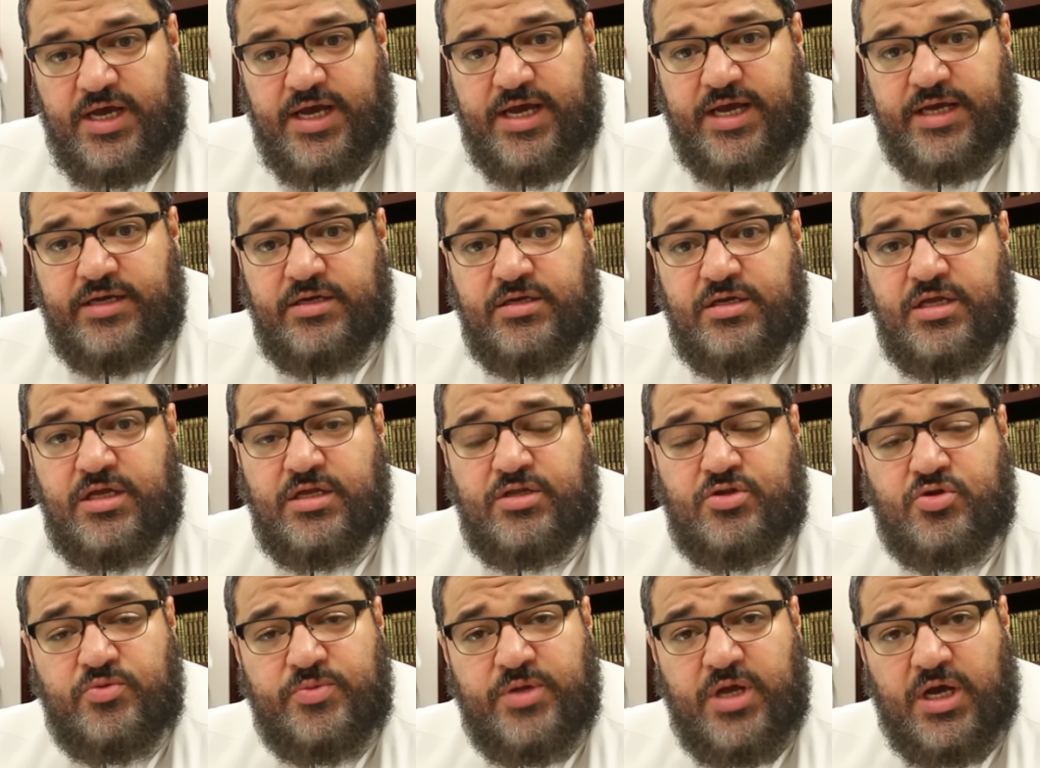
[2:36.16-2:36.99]
And
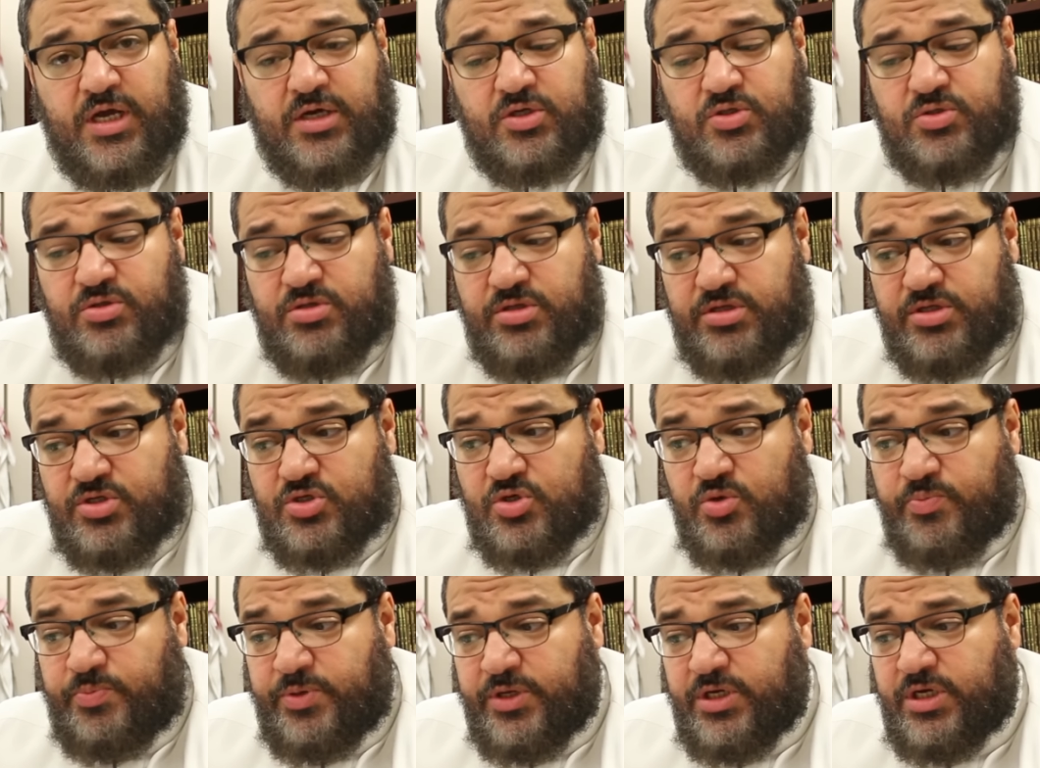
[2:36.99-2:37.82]
to be honest with you,
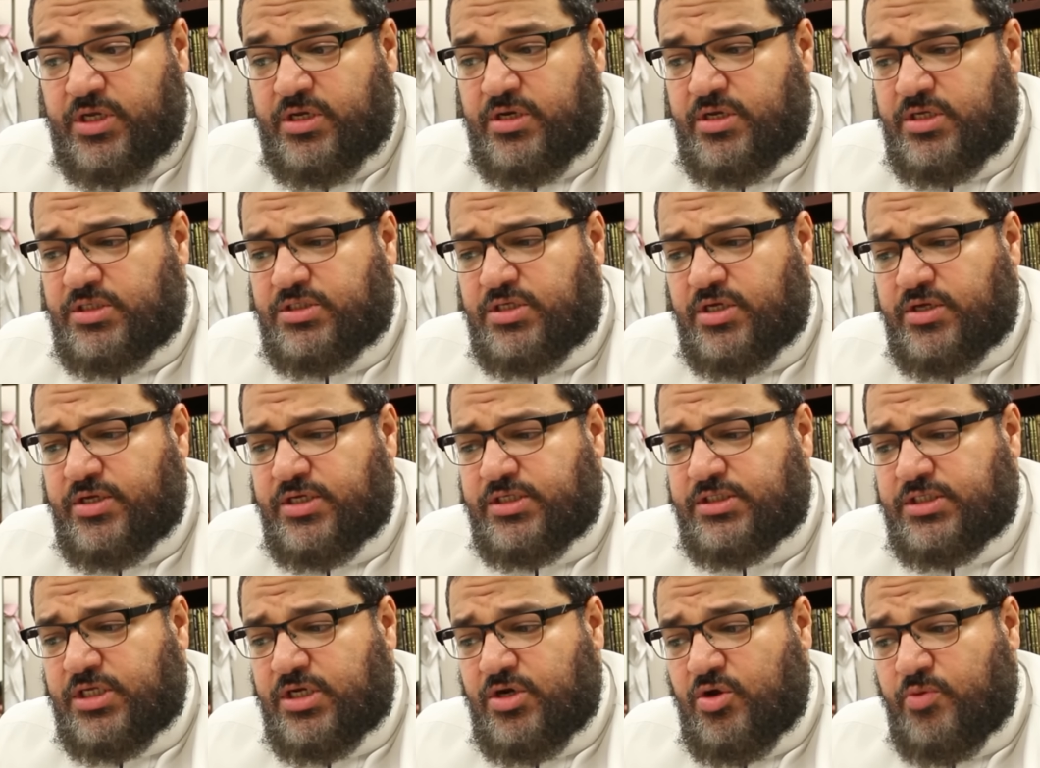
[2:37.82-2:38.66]
this opinion
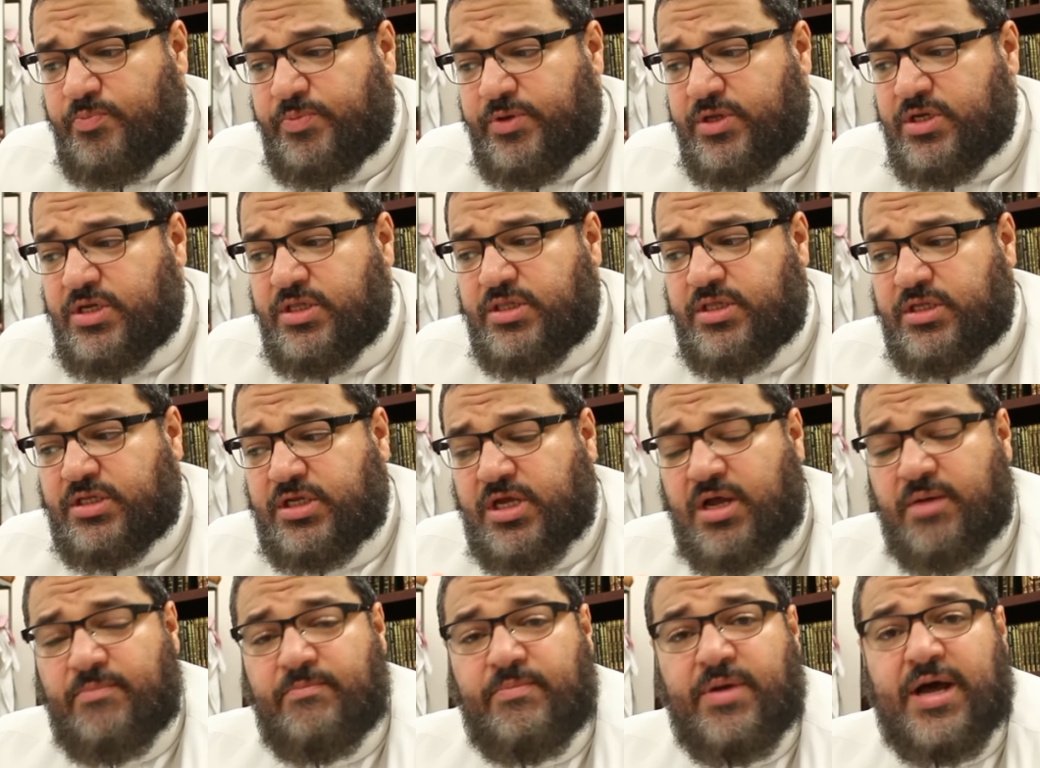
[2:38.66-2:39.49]
is an opinion
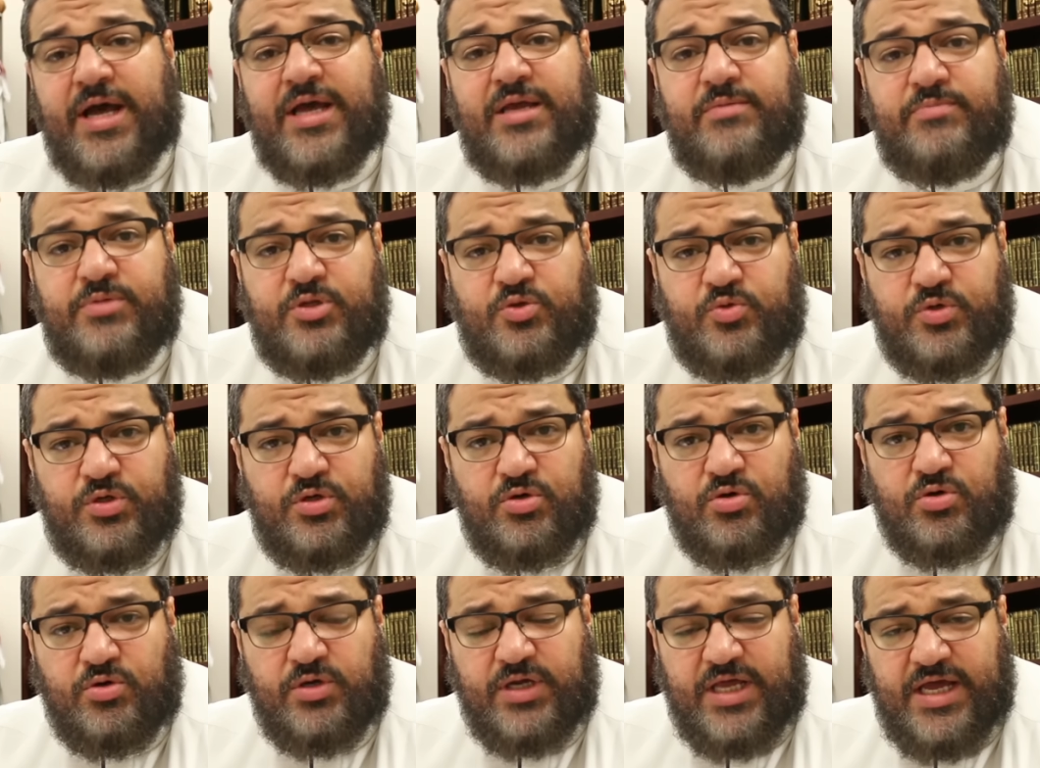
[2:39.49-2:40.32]
that combined
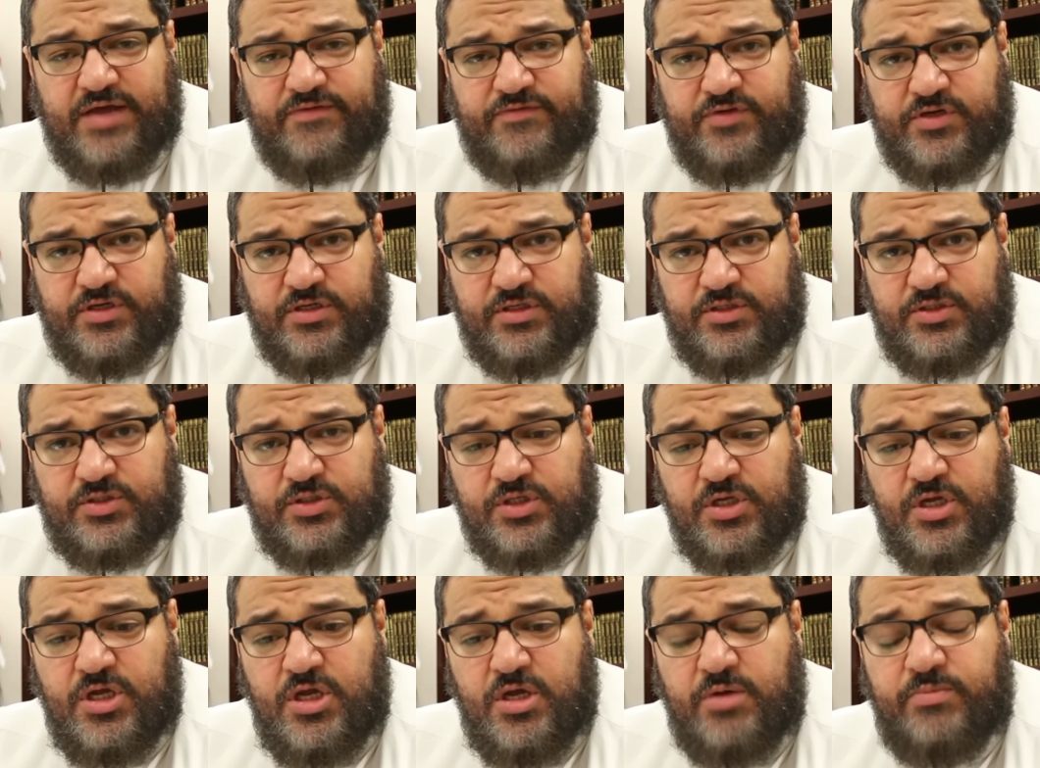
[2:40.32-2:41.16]
between all evidence.